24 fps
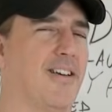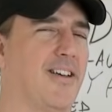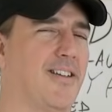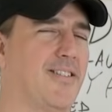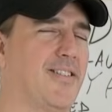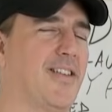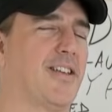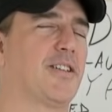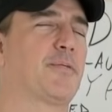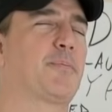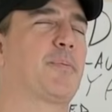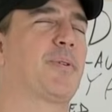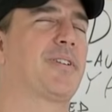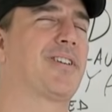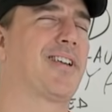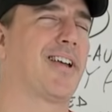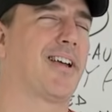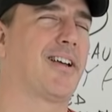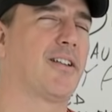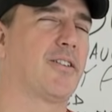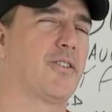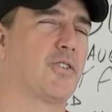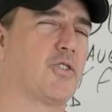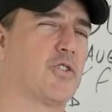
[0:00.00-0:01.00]
In this
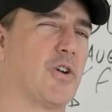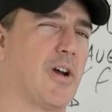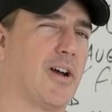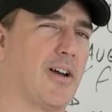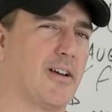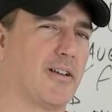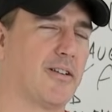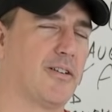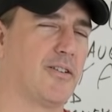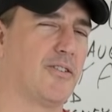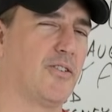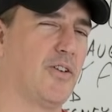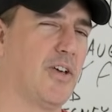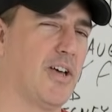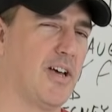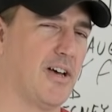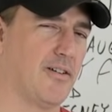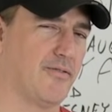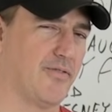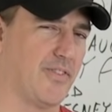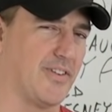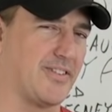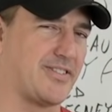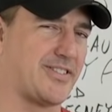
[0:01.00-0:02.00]
particular triangle, you
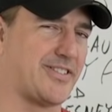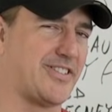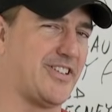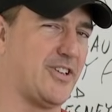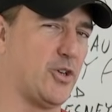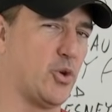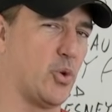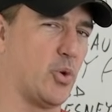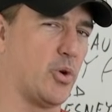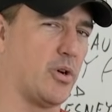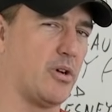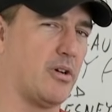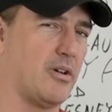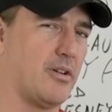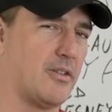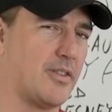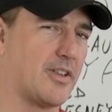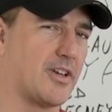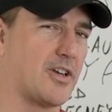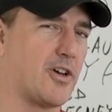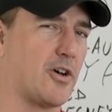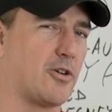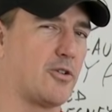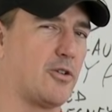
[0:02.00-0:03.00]
have the slewer,
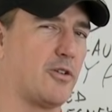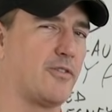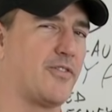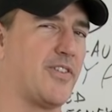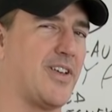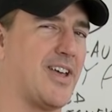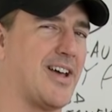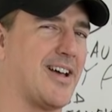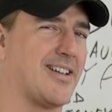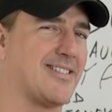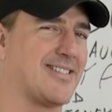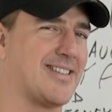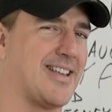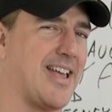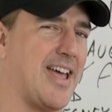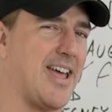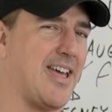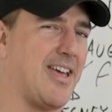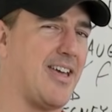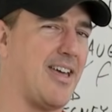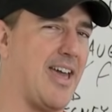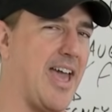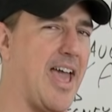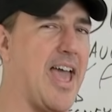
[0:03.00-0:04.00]
the cuckold
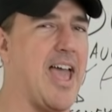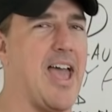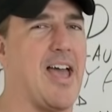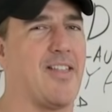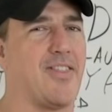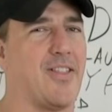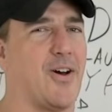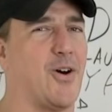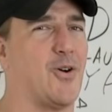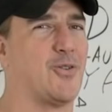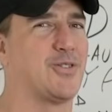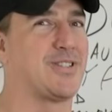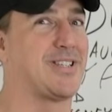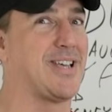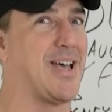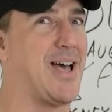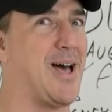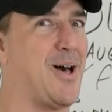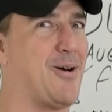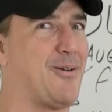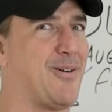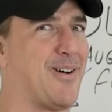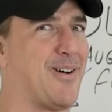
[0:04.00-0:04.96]
fiancé, and the hotel